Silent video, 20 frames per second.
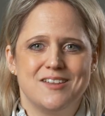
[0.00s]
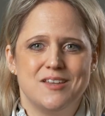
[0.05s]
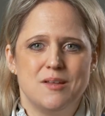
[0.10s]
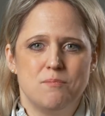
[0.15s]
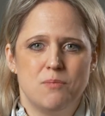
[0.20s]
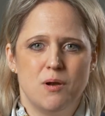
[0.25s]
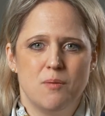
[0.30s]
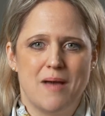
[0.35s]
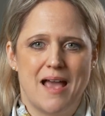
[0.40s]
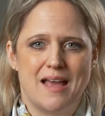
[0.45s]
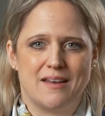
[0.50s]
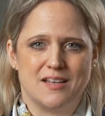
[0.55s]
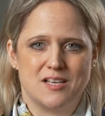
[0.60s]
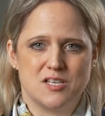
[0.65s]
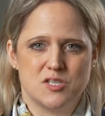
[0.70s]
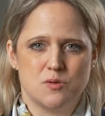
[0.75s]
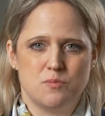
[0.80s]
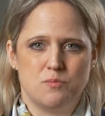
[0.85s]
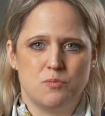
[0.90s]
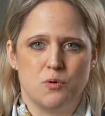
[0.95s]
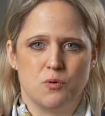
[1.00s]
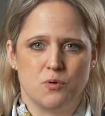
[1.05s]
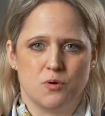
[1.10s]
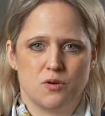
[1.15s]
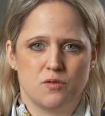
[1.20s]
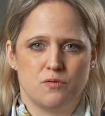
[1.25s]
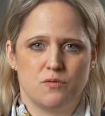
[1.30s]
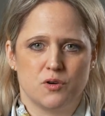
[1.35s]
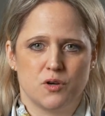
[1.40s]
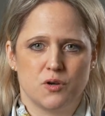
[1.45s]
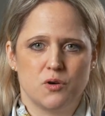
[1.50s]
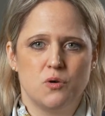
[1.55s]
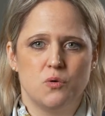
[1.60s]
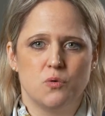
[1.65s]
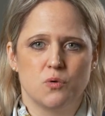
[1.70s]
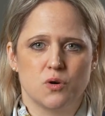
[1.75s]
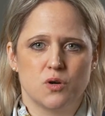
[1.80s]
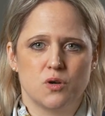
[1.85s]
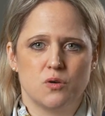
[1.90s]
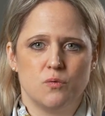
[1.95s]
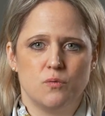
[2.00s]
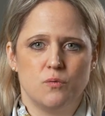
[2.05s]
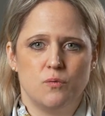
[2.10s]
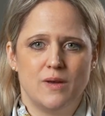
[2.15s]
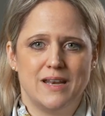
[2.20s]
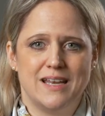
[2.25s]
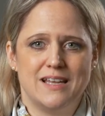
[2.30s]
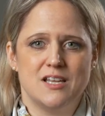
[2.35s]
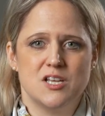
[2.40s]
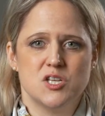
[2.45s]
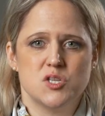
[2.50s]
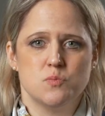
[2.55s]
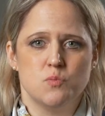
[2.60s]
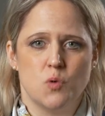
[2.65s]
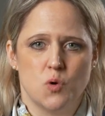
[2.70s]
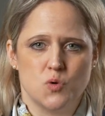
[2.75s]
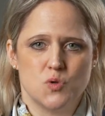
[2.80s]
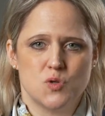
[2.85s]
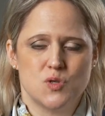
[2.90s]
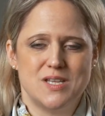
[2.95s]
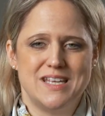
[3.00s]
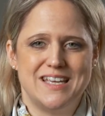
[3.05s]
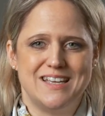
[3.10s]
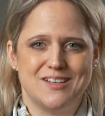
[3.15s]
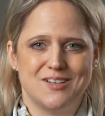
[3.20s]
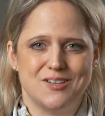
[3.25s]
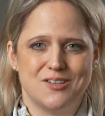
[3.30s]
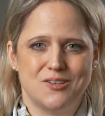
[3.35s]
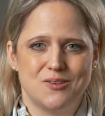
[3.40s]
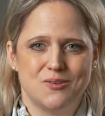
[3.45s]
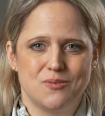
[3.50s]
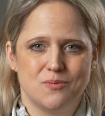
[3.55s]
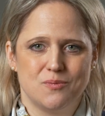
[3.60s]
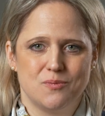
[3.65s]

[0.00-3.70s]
diplomatic support for the court when it is most needed.